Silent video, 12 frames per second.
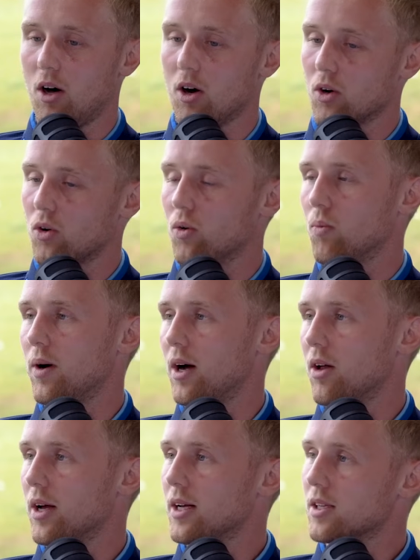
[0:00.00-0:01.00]
aren't going
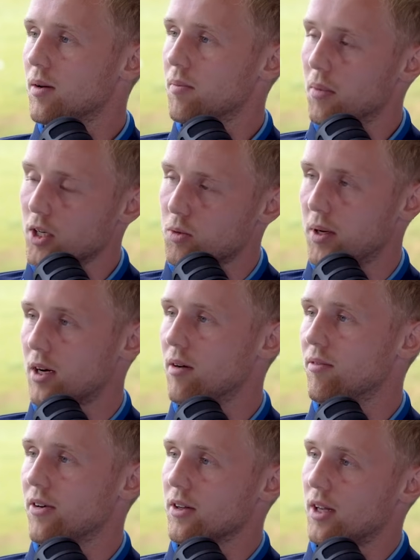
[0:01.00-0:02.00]
well. It must be a
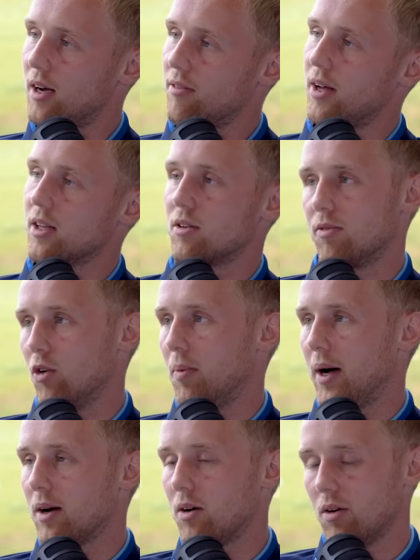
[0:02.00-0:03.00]
comfort to have that to fall
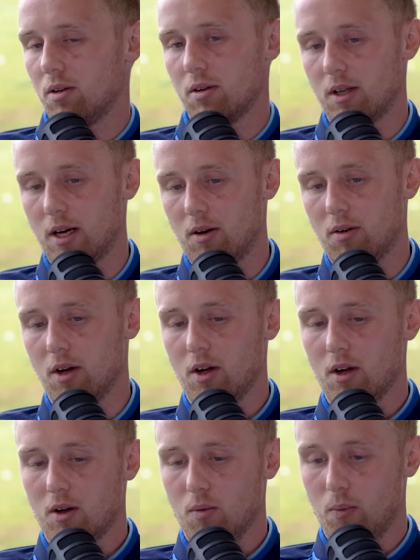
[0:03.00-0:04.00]
back on. Now,
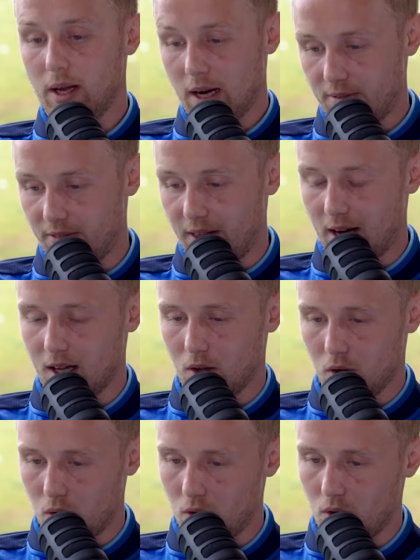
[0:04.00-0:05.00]
we have that a
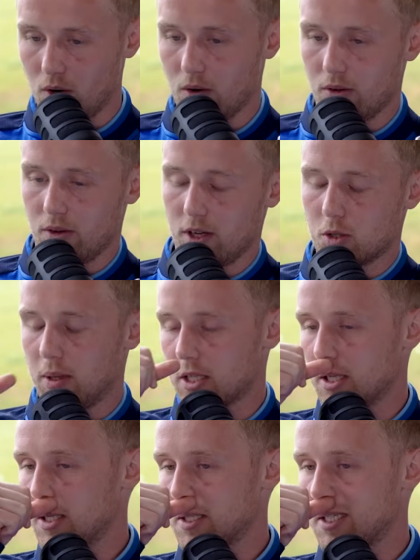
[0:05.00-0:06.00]
lot,
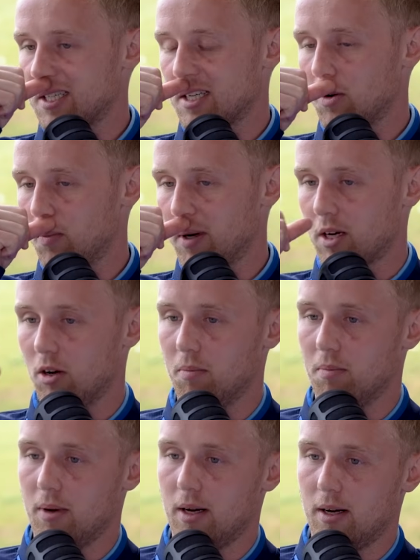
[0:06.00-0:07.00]
especially this season at
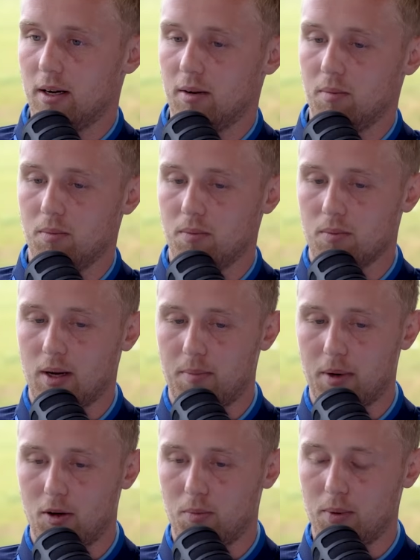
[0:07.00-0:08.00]
Wycombe,
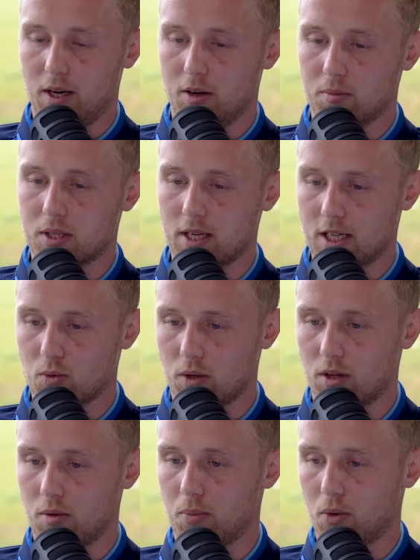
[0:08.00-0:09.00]
about being obsessed
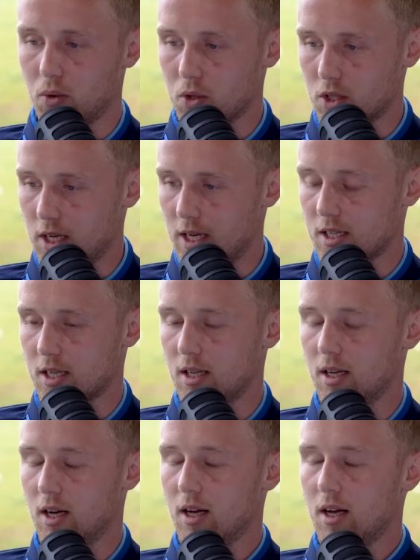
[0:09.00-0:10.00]
with the process.
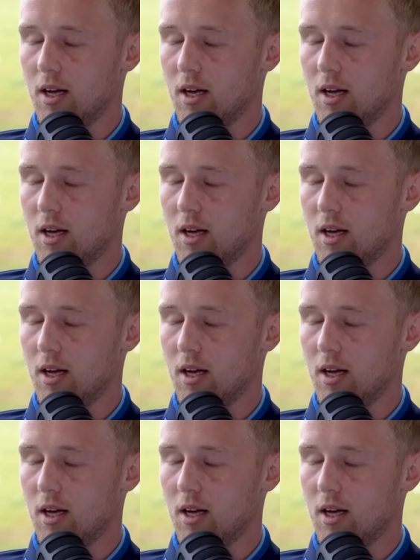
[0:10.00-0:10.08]
And